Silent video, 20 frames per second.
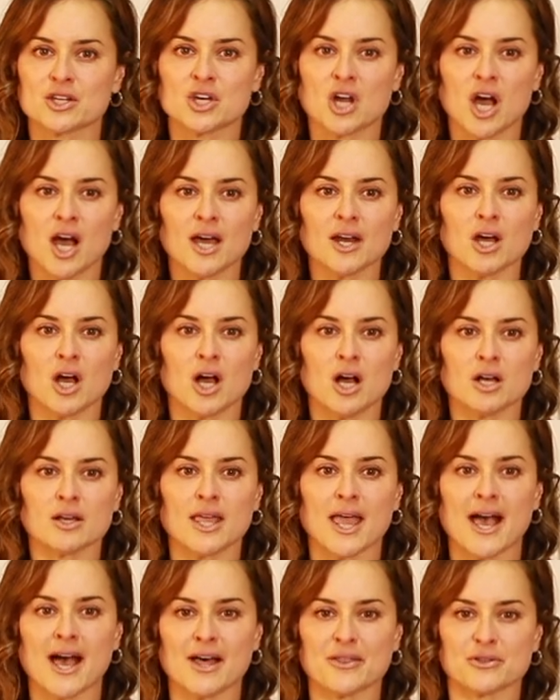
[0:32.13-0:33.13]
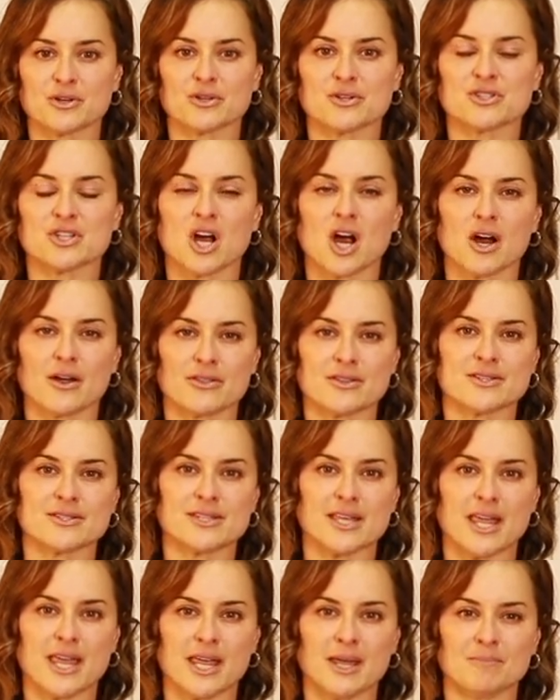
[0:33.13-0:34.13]
not all catheters are the
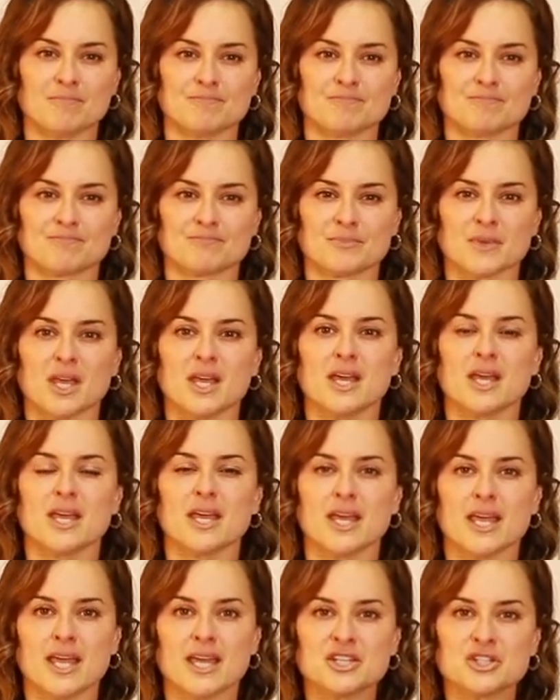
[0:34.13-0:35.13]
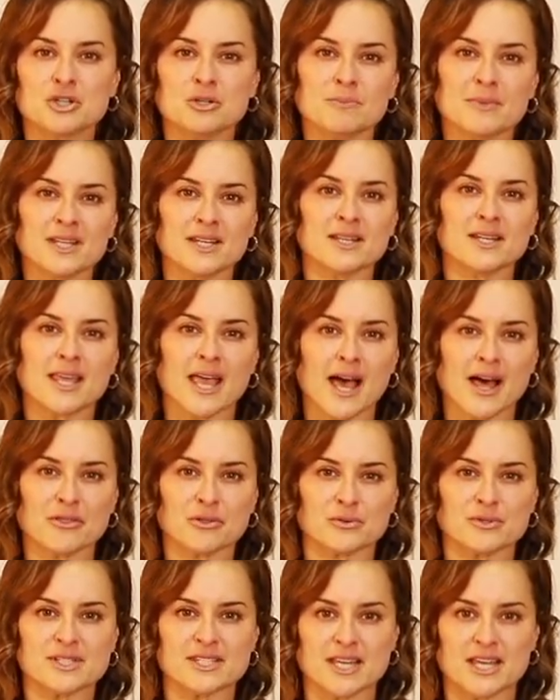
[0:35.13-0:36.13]
same. Intermittent
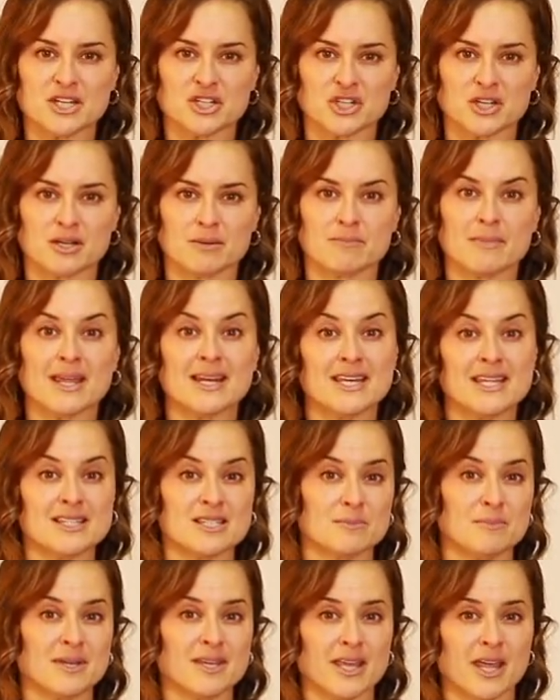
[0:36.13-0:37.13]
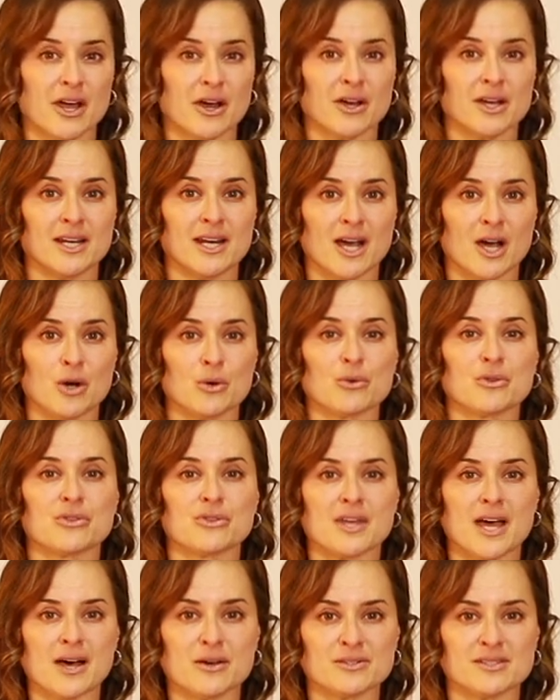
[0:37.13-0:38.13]
catheterization may need to be carried out
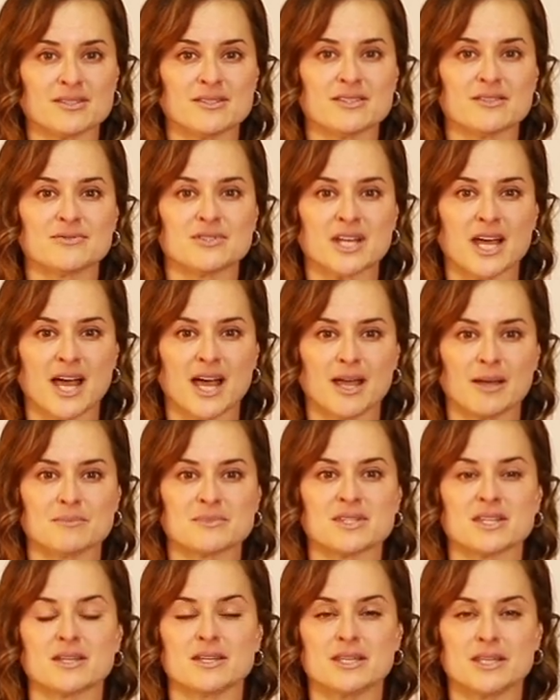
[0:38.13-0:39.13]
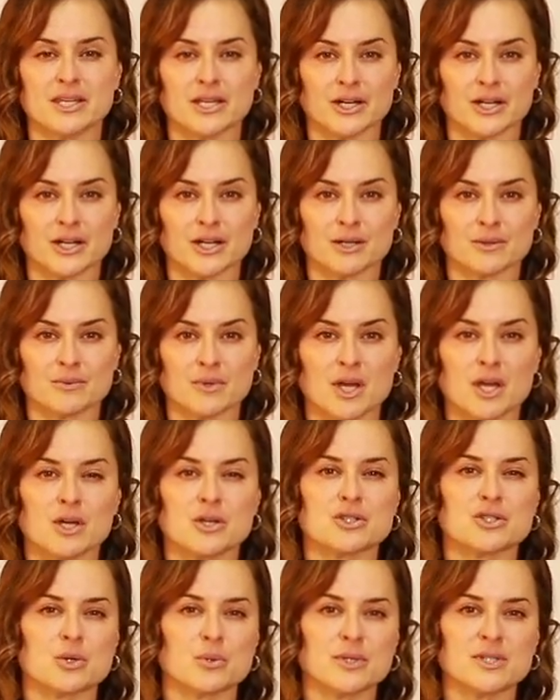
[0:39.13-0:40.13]
thousands of times a year,
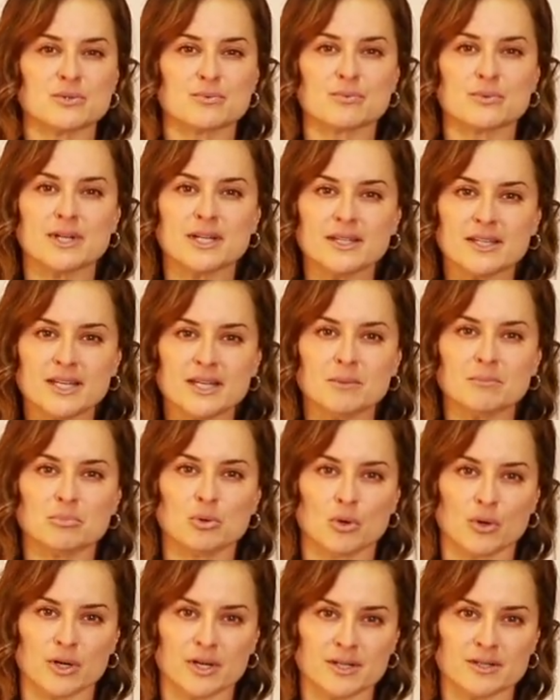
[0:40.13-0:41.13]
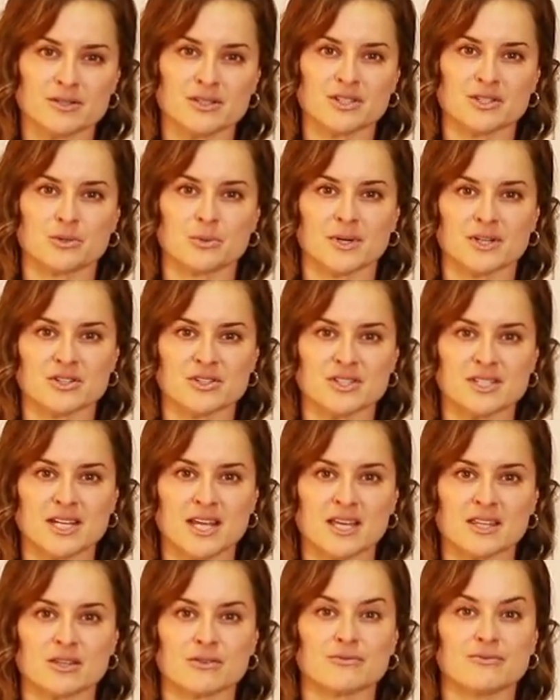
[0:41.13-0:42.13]
so it's really important to
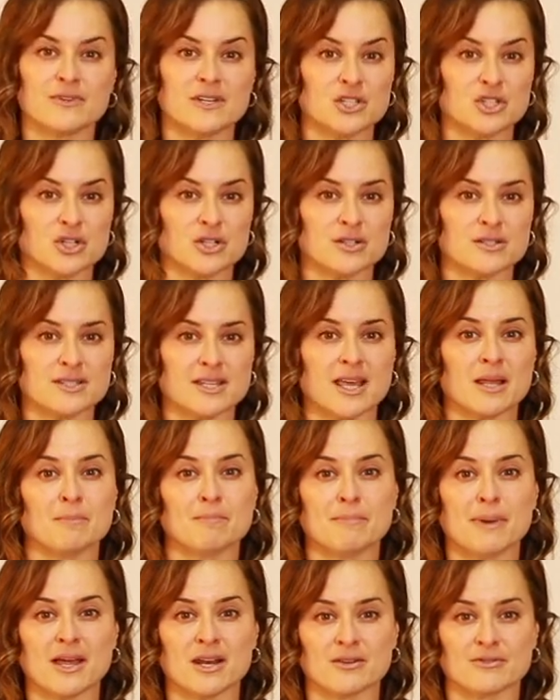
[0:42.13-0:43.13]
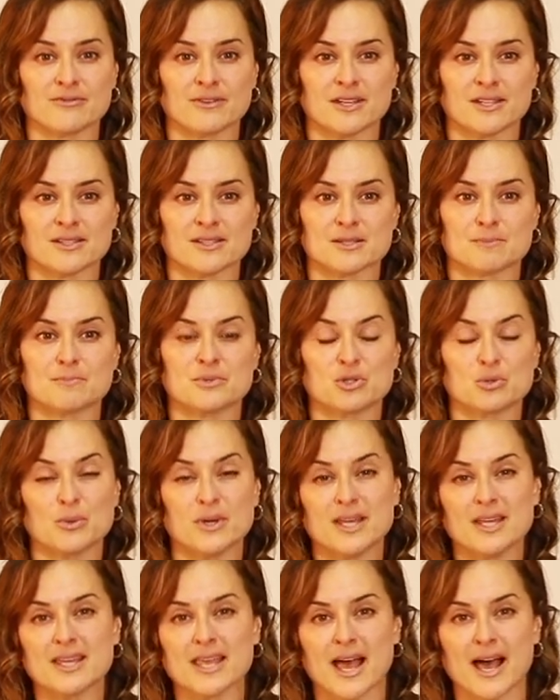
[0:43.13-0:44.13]
understand the features and benefits
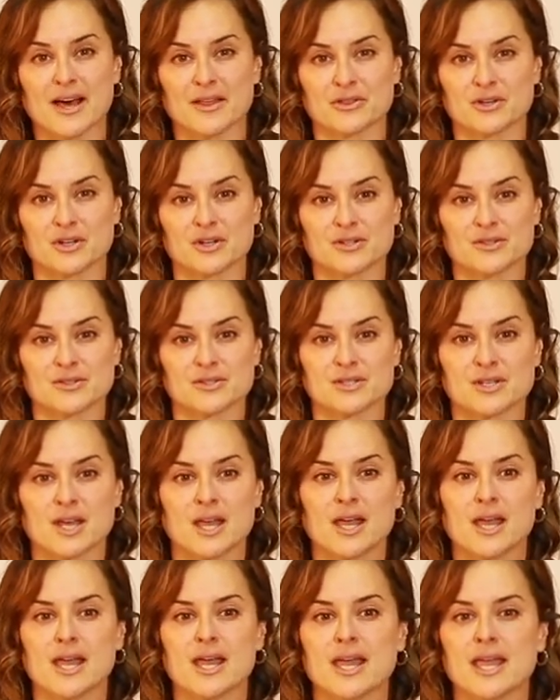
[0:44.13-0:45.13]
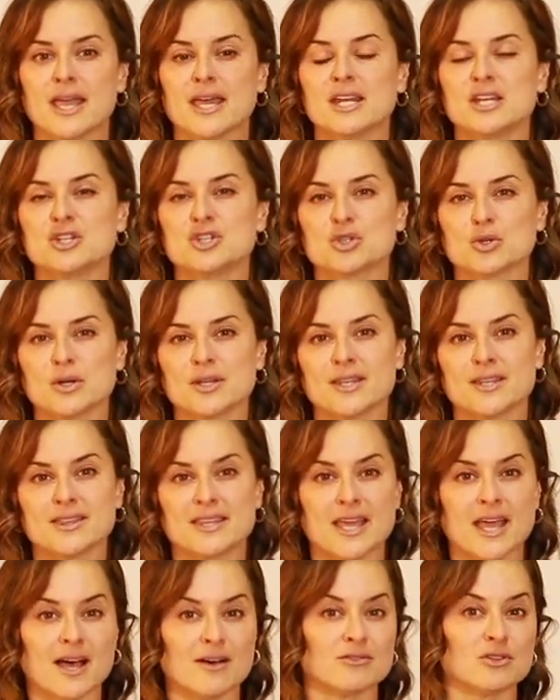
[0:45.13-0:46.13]
between catheters and ensure that
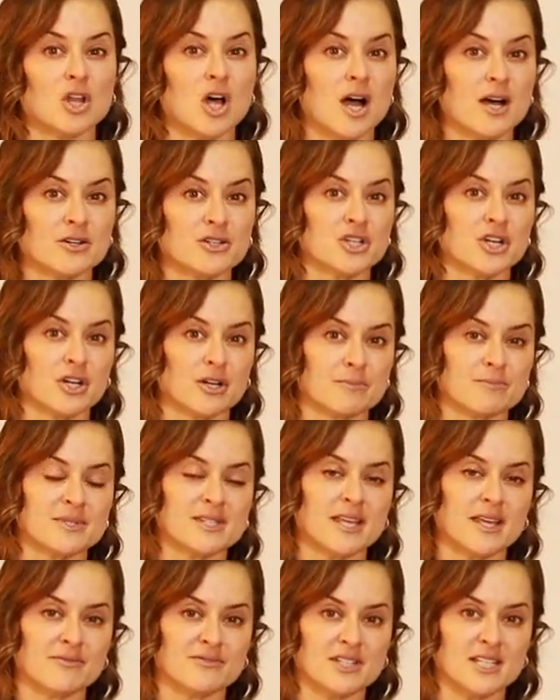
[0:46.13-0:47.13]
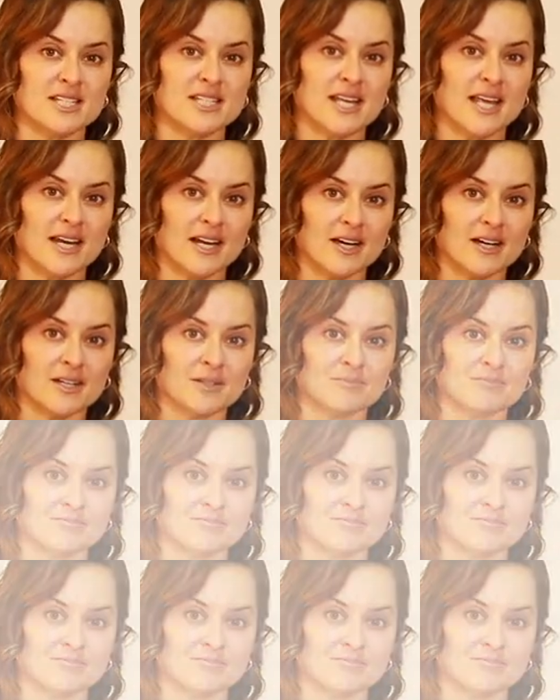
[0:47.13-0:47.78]
they have long-term safety data.